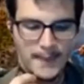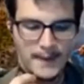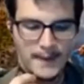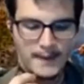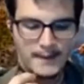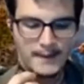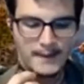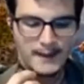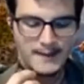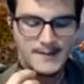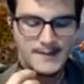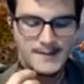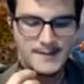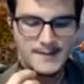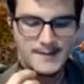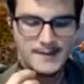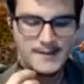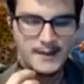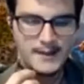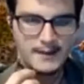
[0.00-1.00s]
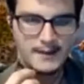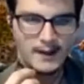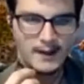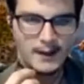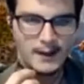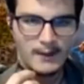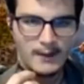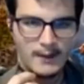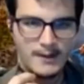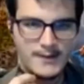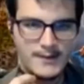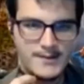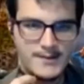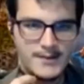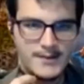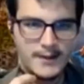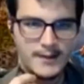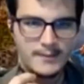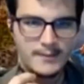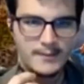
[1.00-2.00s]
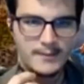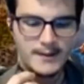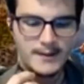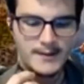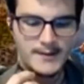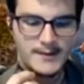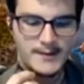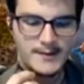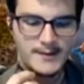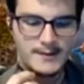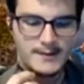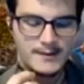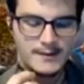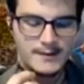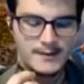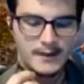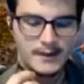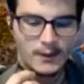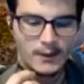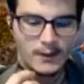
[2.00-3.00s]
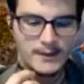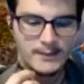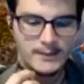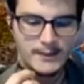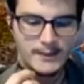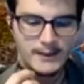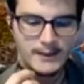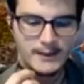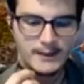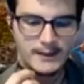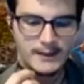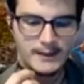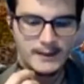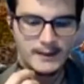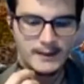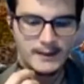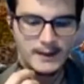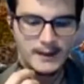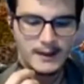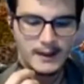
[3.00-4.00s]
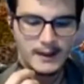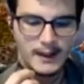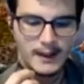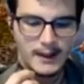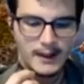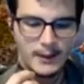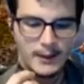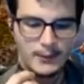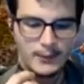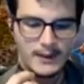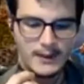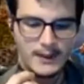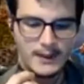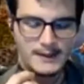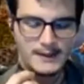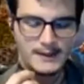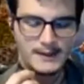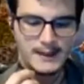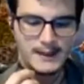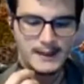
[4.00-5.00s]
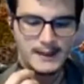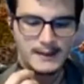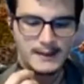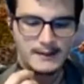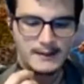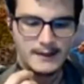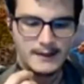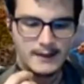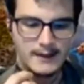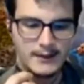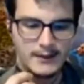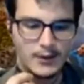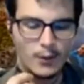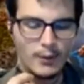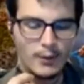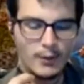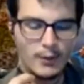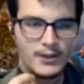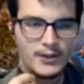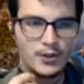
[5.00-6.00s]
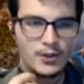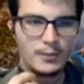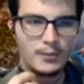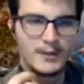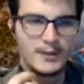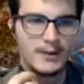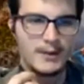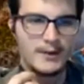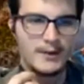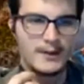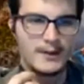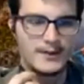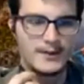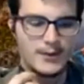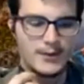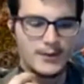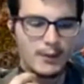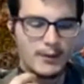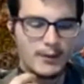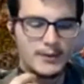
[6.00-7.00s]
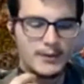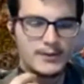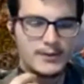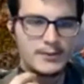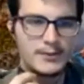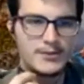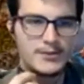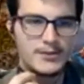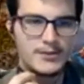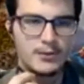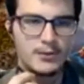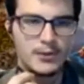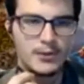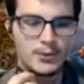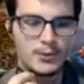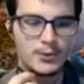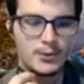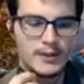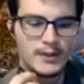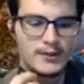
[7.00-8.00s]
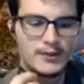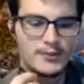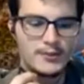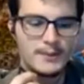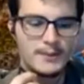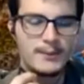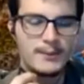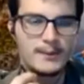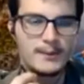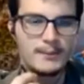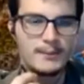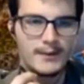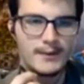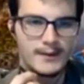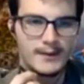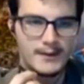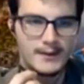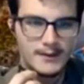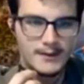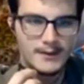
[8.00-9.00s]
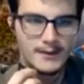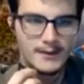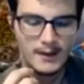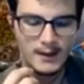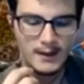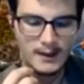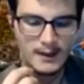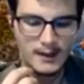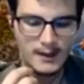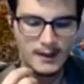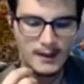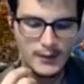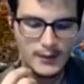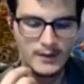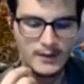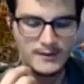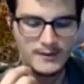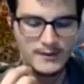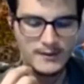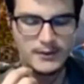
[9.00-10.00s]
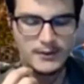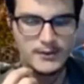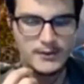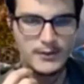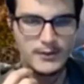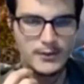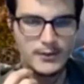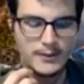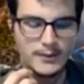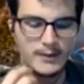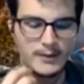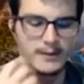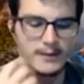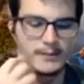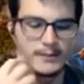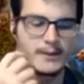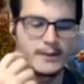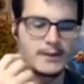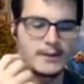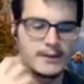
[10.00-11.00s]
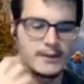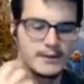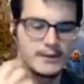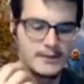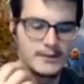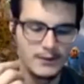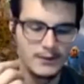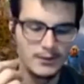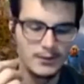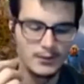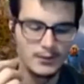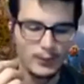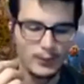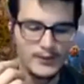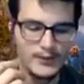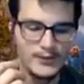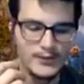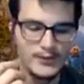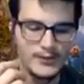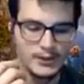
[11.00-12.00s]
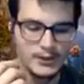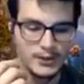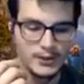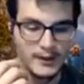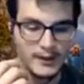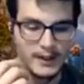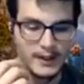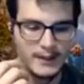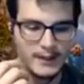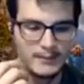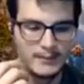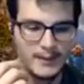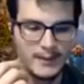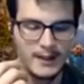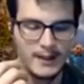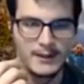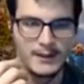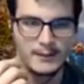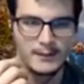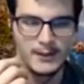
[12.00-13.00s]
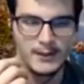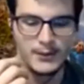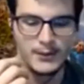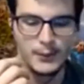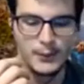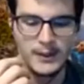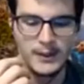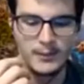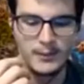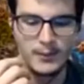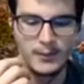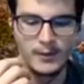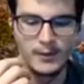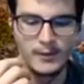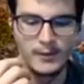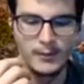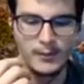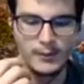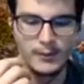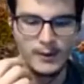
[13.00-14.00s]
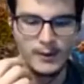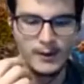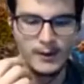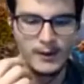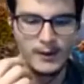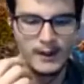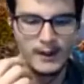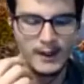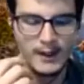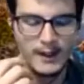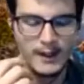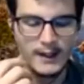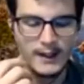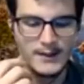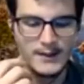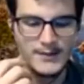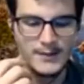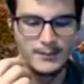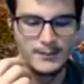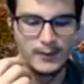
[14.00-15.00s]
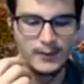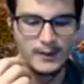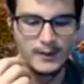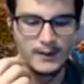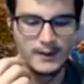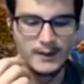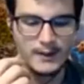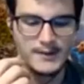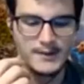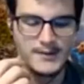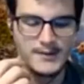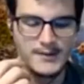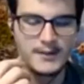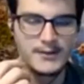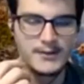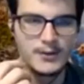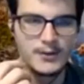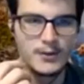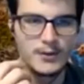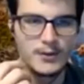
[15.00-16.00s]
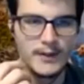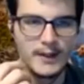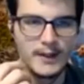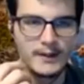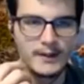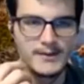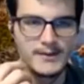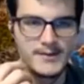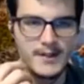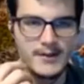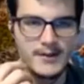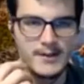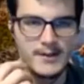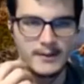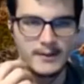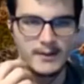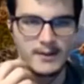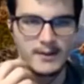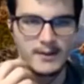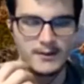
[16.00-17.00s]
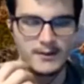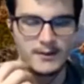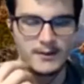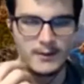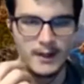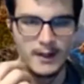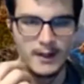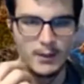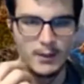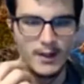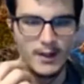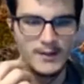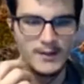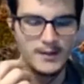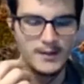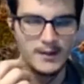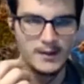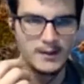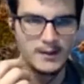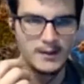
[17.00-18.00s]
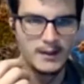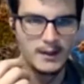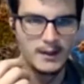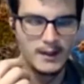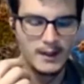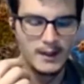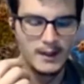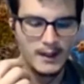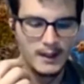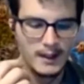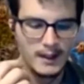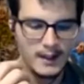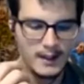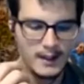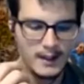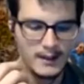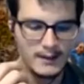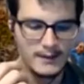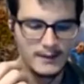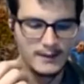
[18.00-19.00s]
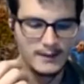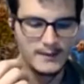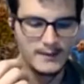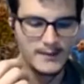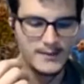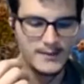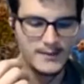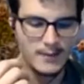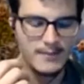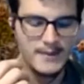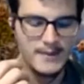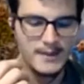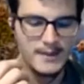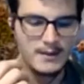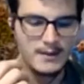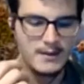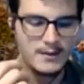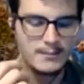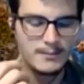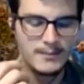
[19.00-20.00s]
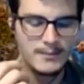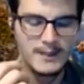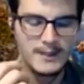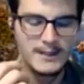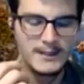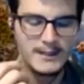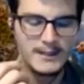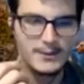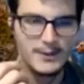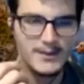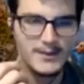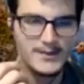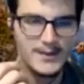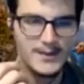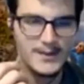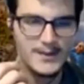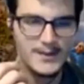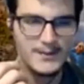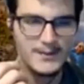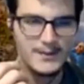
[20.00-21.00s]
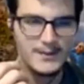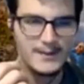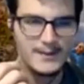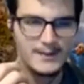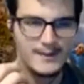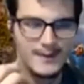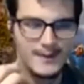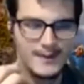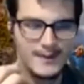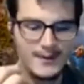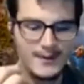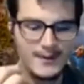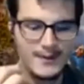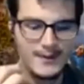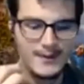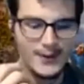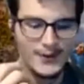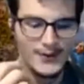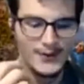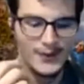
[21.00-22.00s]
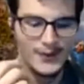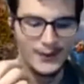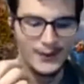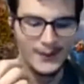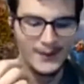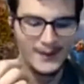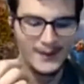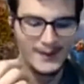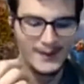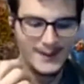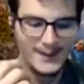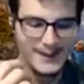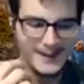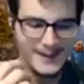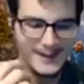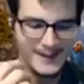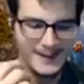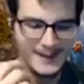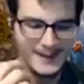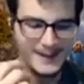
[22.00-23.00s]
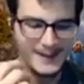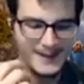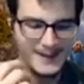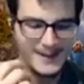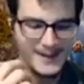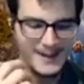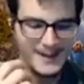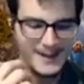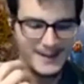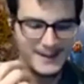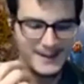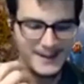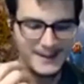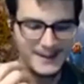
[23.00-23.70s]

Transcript: that's kind of how I got started because ultimately I realized that no one had told me about this. So I wanted to be someone who tells people about this. And so I continued to do my like, research on that by doing it more and more. And at some point, I decided to go down in South America to do ayahuasca, and something completely crazy happened there also. In